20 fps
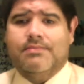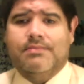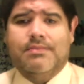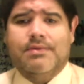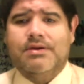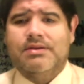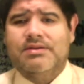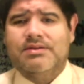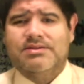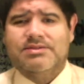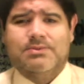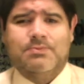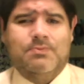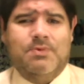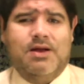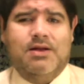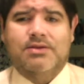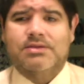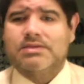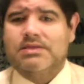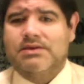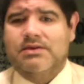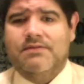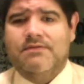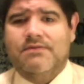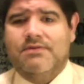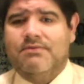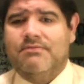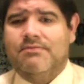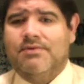He did some wild
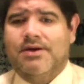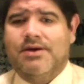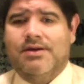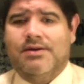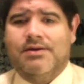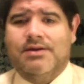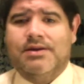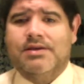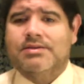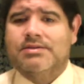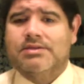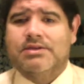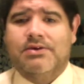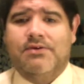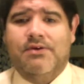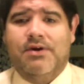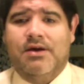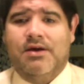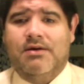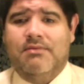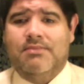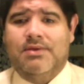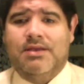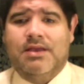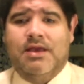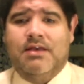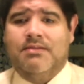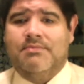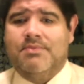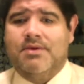stuff. He went on Instagram and
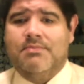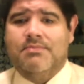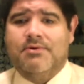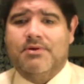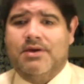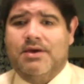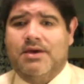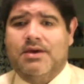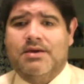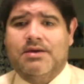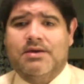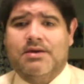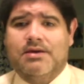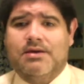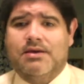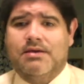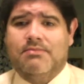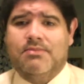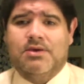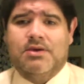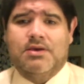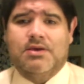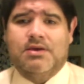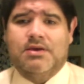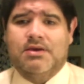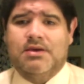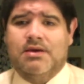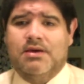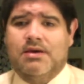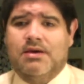asked people, hey, give
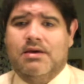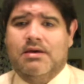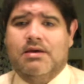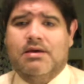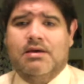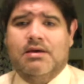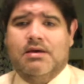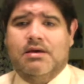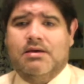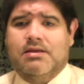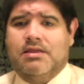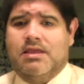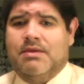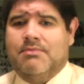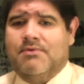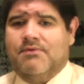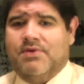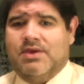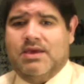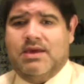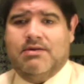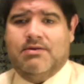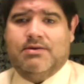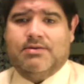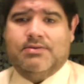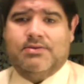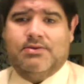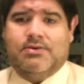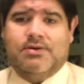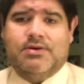me a name of a
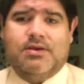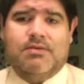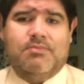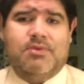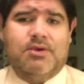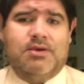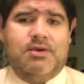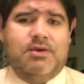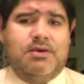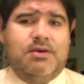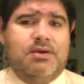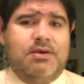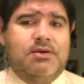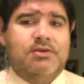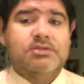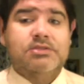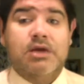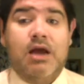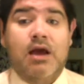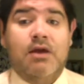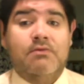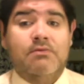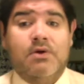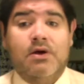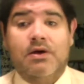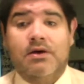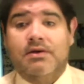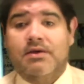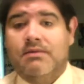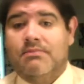character, give me a
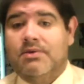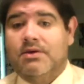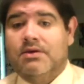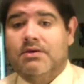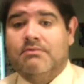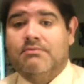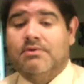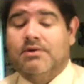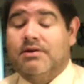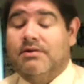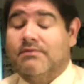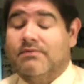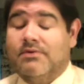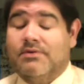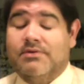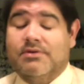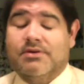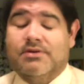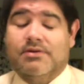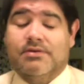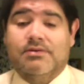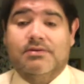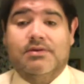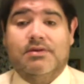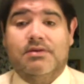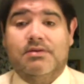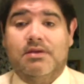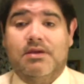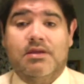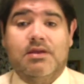genre, give me whatever,
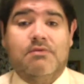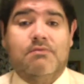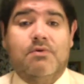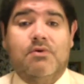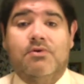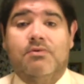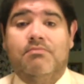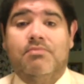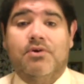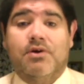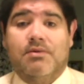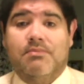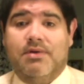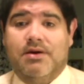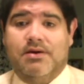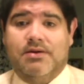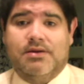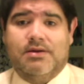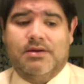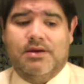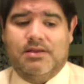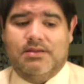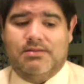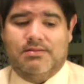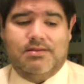and he wrote a book about it.